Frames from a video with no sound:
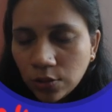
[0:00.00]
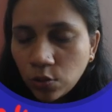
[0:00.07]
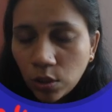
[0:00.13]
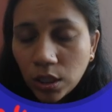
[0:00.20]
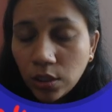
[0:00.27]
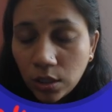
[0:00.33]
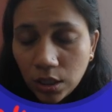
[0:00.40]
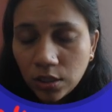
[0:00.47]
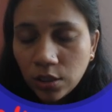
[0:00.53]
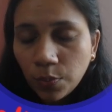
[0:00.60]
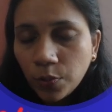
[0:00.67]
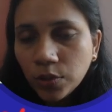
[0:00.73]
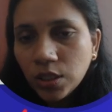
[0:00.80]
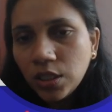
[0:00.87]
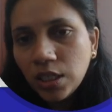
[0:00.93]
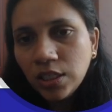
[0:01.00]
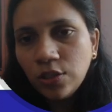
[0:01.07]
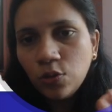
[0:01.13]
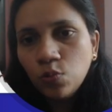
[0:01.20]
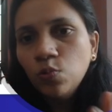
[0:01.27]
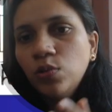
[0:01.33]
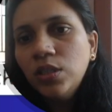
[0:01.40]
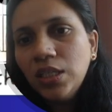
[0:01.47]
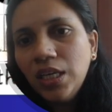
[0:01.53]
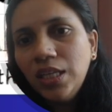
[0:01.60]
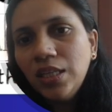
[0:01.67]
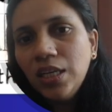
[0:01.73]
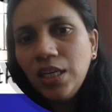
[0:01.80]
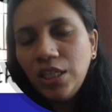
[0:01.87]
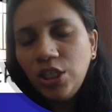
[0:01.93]
sorry, suppose it is 2C
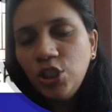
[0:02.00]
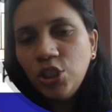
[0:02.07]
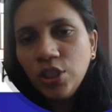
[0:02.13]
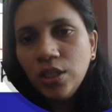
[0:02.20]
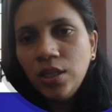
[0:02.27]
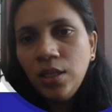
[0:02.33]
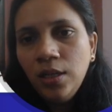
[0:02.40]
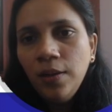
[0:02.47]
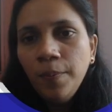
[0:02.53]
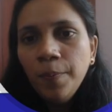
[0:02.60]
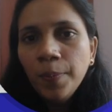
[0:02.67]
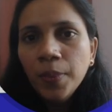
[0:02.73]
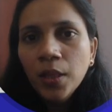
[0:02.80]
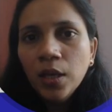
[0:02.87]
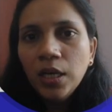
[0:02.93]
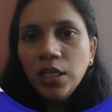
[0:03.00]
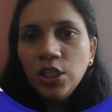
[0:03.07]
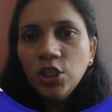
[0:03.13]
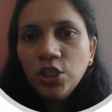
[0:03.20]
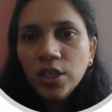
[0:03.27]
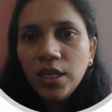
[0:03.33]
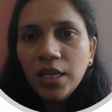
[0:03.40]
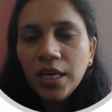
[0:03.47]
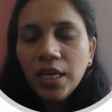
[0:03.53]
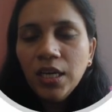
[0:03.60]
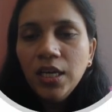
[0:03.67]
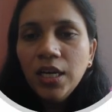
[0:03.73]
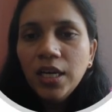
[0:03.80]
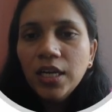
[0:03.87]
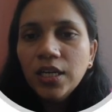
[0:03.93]
in the
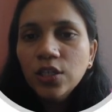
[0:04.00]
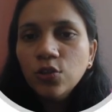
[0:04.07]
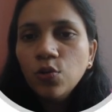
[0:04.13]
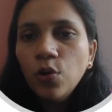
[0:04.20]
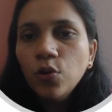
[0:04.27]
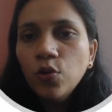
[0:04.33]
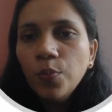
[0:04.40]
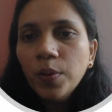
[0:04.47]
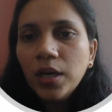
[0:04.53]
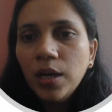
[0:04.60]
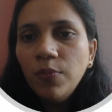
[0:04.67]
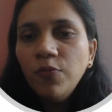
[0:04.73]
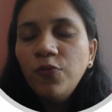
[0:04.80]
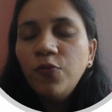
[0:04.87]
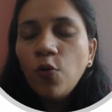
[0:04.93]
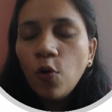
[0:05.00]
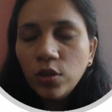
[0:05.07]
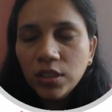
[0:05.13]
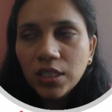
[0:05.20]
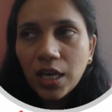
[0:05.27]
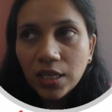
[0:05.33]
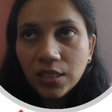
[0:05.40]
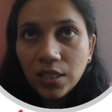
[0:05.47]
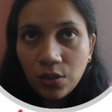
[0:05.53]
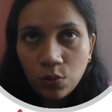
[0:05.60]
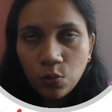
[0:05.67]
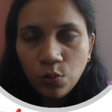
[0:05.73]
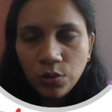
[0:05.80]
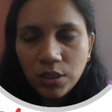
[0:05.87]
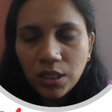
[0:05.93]
initially it is going to become 4C. I said
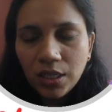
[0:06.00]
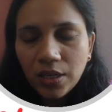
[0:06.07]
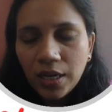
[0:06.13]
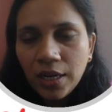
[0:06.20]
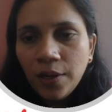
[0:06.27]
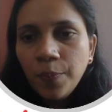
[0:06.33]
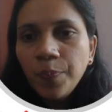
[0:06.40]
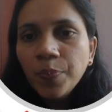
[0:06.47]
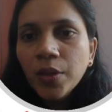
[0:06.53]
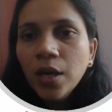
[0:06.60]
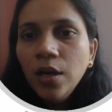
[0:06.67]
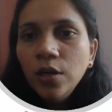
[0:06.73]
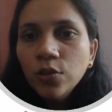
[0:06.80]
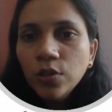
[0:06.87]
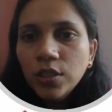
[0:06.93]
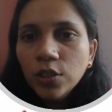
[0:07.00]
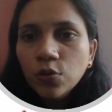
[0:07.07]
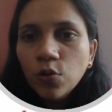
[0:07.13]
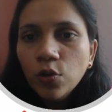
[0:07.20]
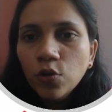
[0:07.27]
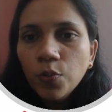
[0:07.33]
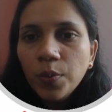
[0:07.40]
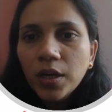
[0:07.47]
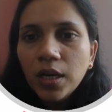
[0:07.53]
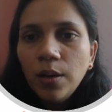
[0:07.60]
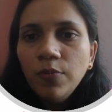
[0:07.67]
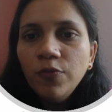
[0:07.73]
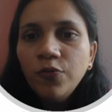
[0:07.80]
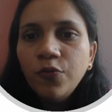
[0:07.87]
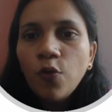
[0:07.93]
2C, right? So it is going to
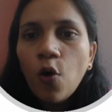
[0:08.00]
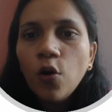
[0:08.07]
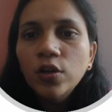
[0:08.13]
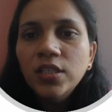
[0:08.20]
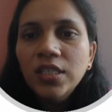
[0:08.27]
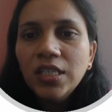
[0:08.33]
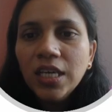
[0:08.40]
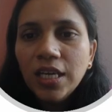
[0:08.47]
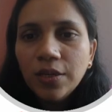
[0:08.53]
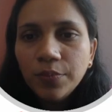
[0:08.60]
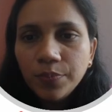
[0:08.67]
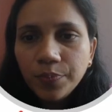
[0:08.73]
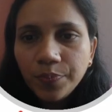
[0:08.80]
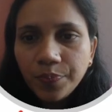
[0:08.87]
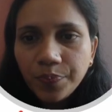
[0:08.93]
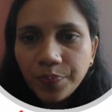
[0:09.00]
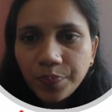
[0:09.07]
become 4C,